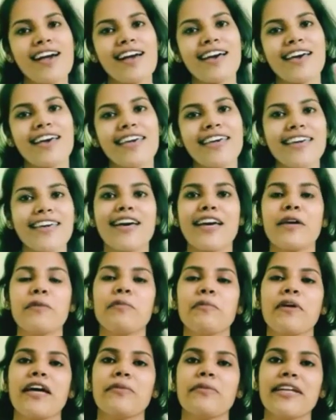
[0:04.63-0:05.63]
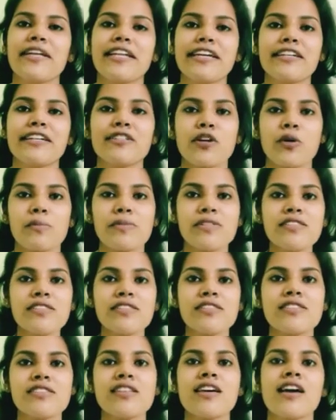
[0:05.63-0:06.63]
Hi, I'm Annemary K
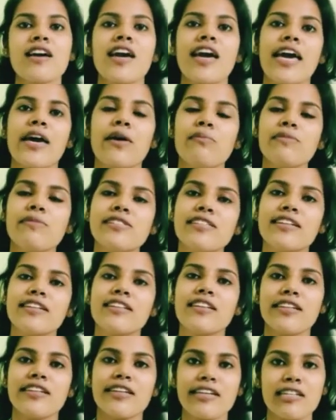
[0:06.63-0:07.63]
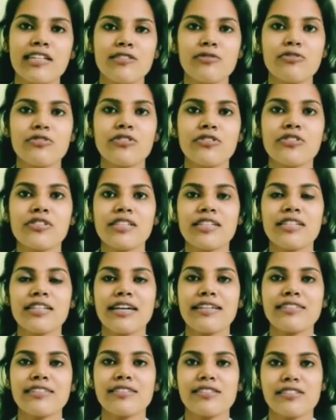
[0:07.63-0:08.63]
Thomas, MSc Clinical Nutrition and
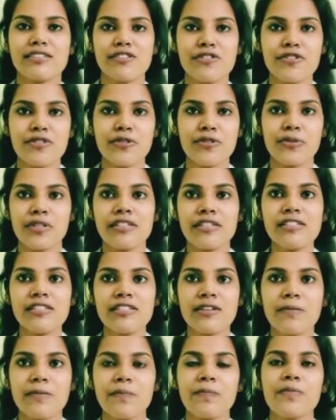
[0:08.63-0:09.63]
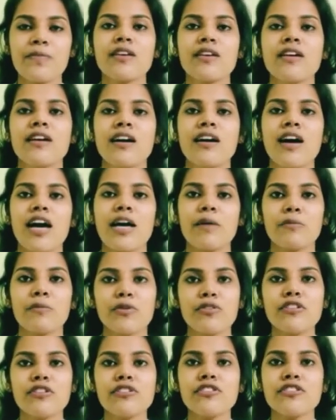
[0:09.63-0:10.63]
Dietetics student.
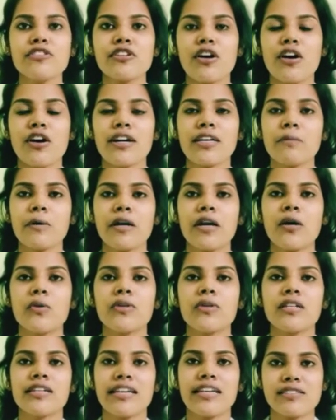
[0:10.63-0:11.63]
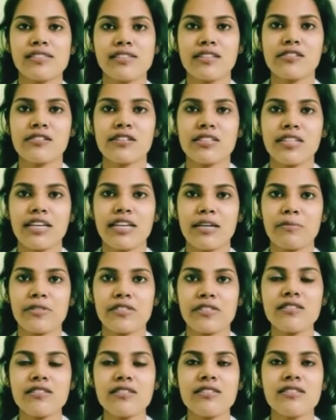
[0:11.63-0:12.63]
I'm going to talk about gestational
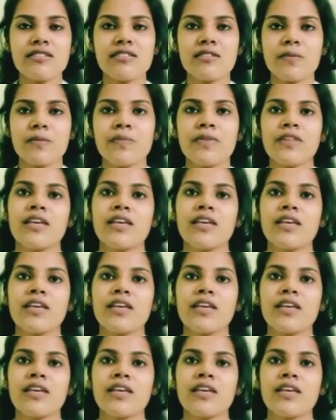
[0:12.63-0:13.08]
diabetes.